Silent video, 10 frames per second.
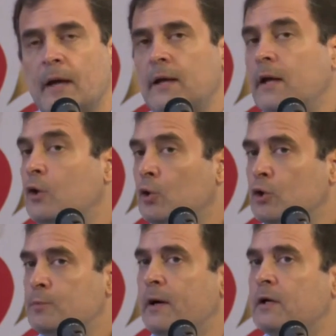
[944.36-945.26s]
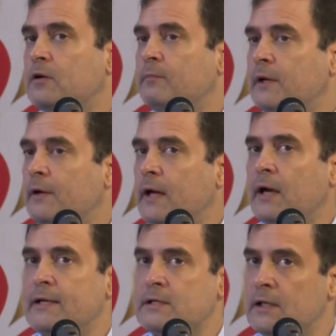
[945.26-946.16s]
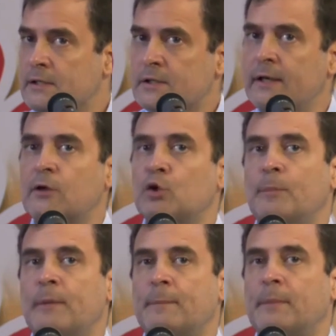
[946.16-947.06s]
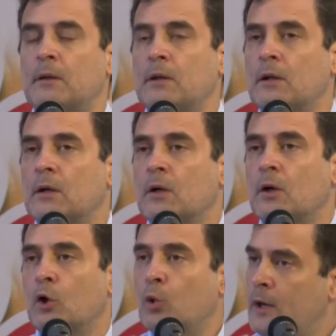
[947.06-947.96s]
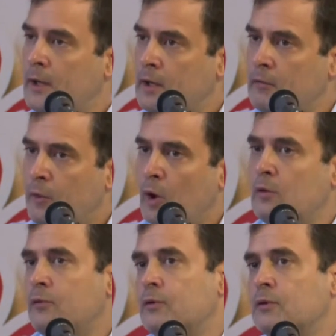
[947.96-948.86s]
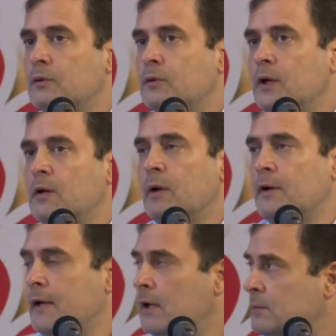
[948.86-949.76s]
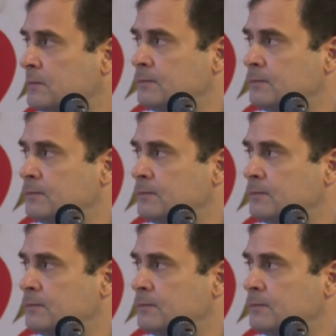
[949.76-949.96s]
And a huge part of MGNREGA is listening to the people who are involved in MGNREGA.